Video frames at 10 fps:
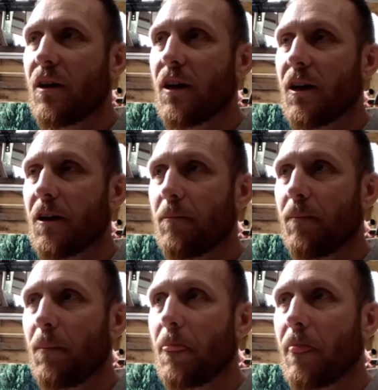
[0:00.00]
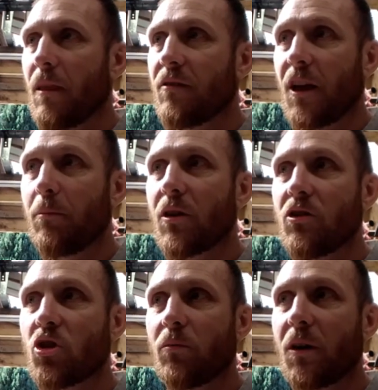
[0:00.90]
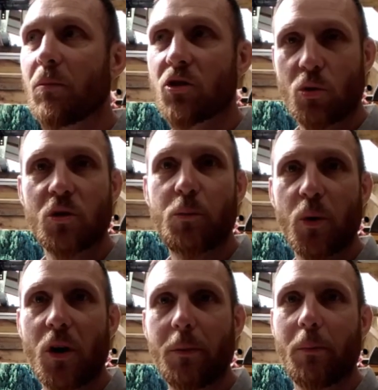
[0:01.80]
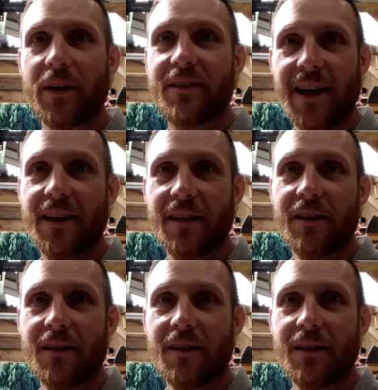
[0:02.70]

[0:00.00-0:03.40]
Time consuming, but so is putting up a big tent.